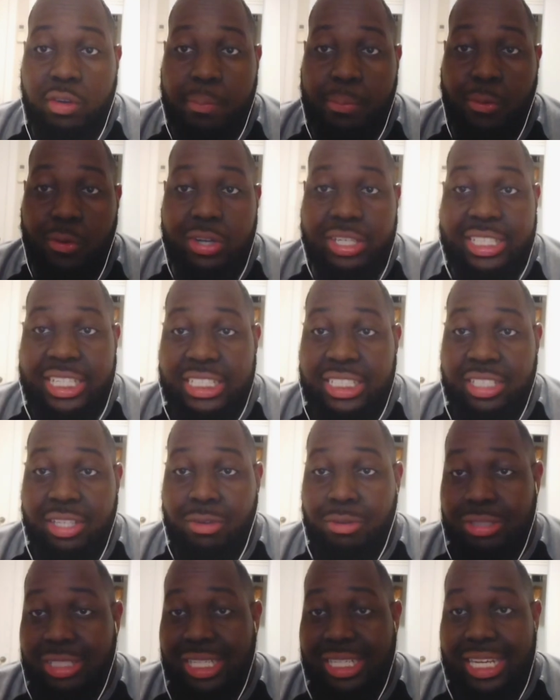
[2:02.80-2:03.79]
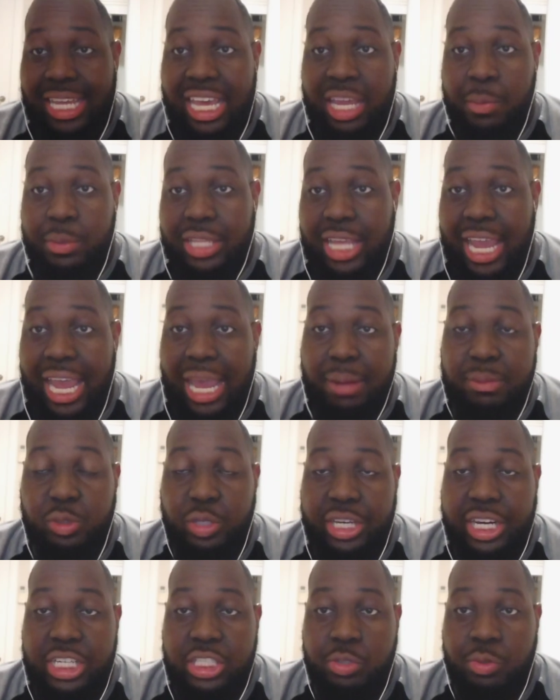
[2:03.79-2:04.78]
report today with the
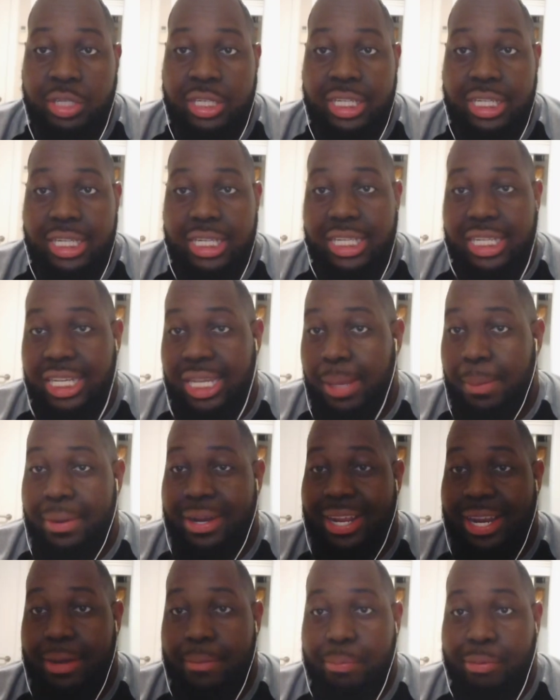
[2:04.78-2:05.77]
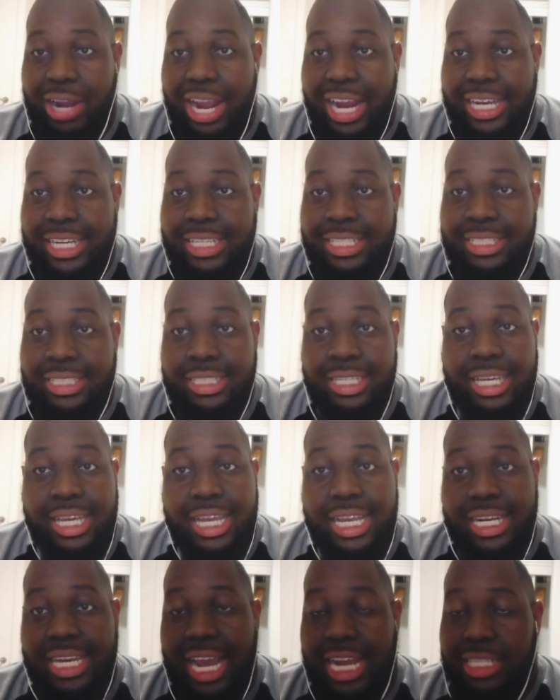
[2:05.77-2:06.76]
hamstring injury, limited in practice.
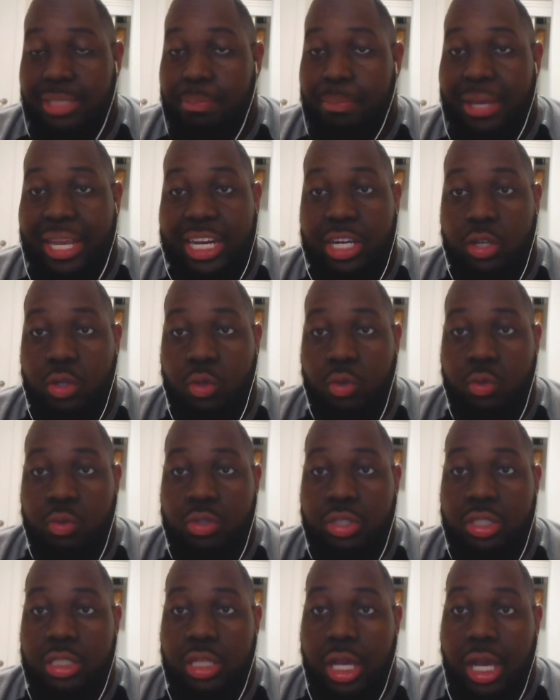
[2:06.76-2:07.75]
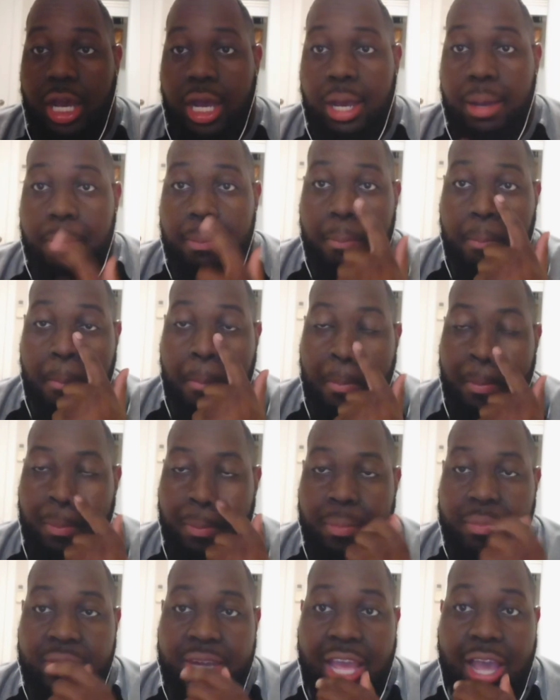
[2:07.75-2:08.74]
That's big news. Now
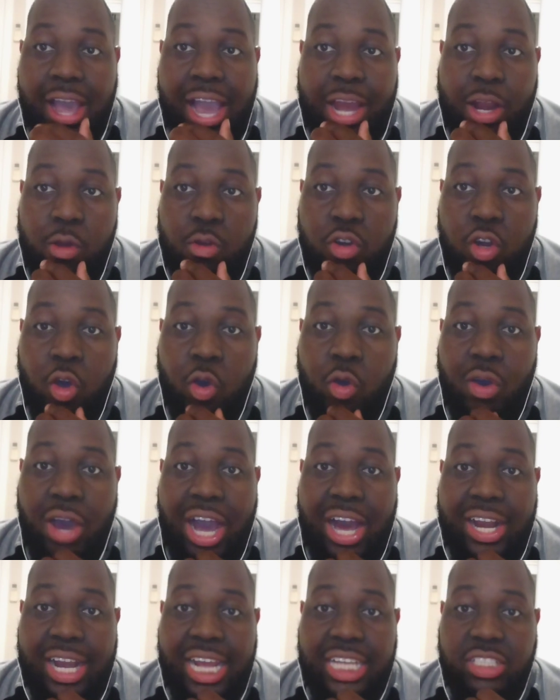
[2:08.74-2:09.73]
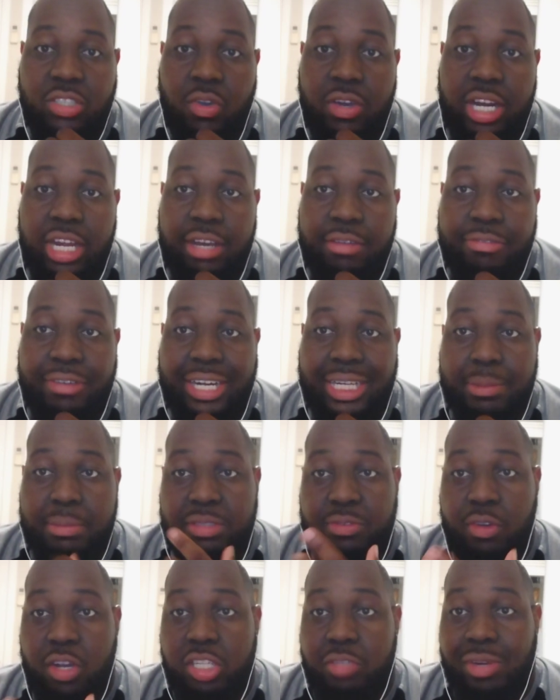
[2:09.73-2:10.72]
I don't know how that's going to affect him
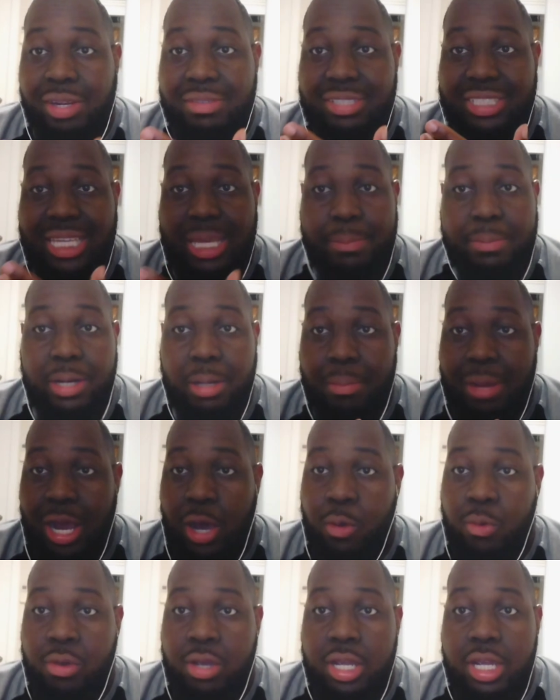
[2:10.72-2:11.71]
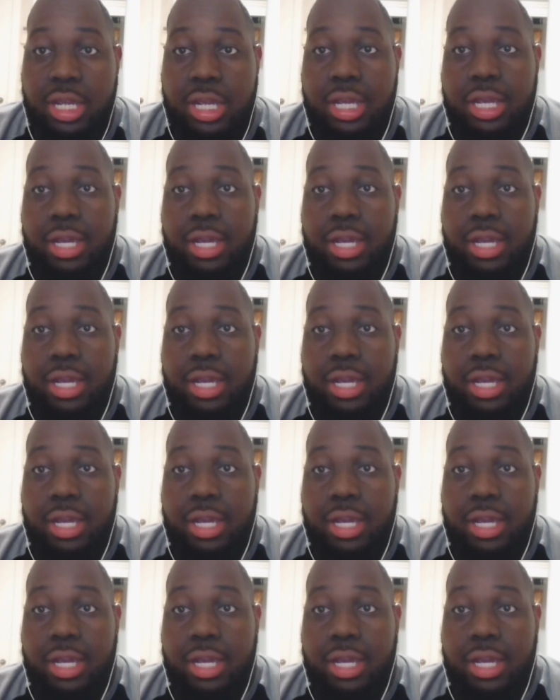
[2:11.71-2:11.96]
as far as Ravens keeping him out,